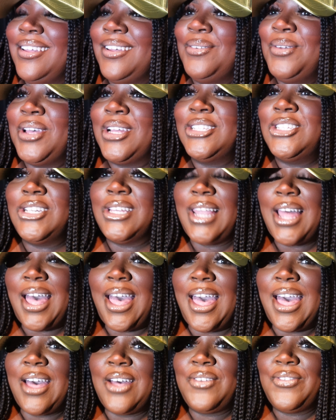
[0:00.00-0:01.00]
We're gonna chill out,
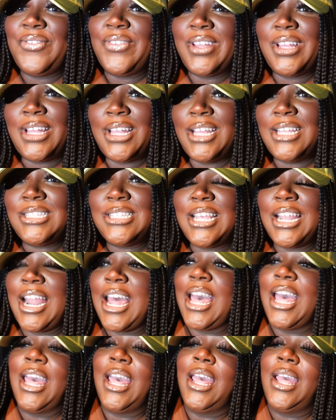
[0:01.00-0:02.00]
have fun
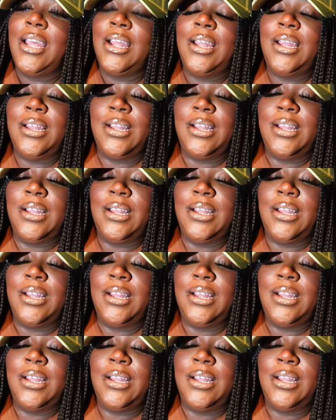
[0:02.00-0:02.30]
tonight.